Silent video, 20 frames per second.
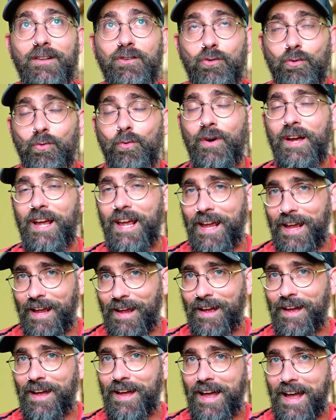S1iiE,
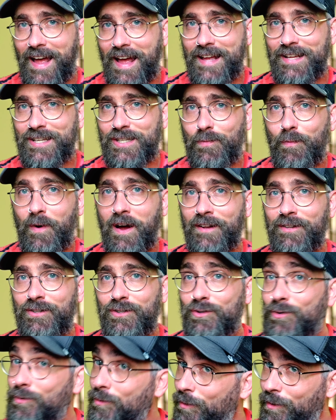S1
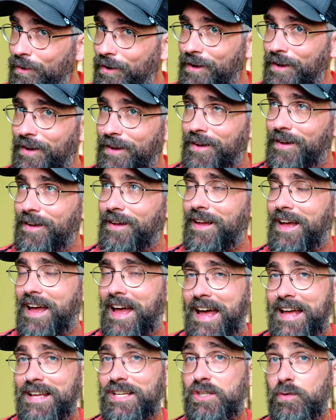II,
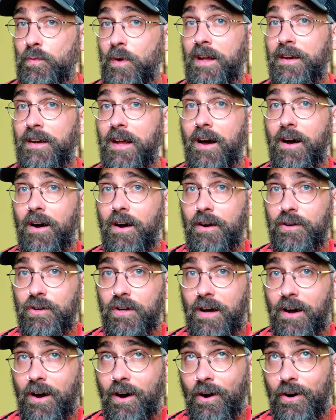
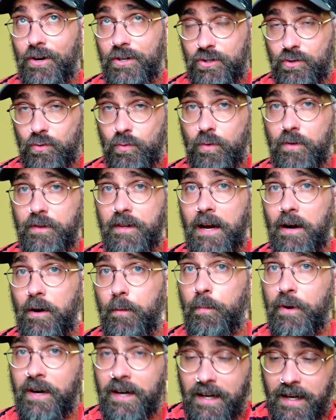S1R2, they are
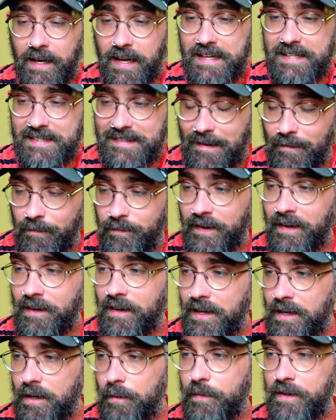bringing something a
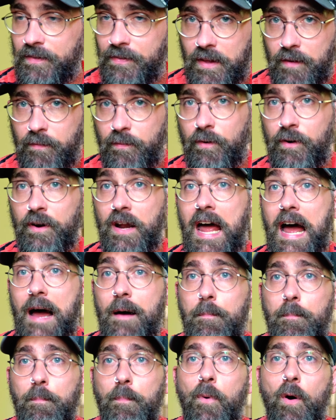little bit different
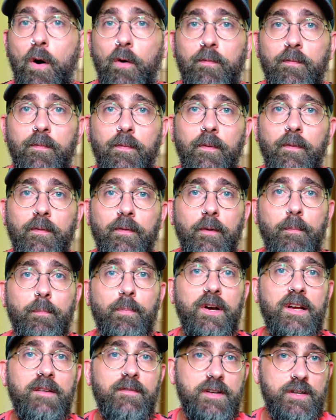above the
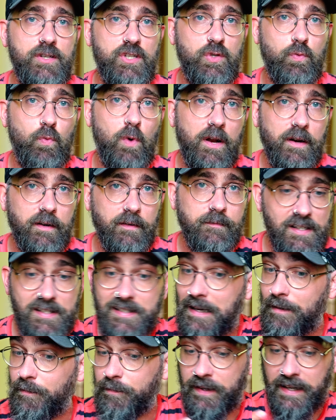previous one,
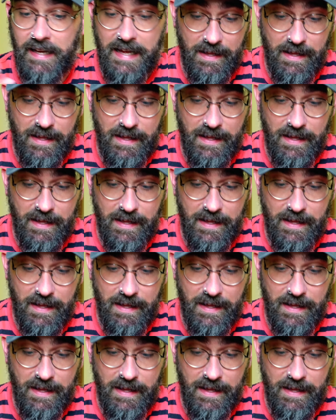something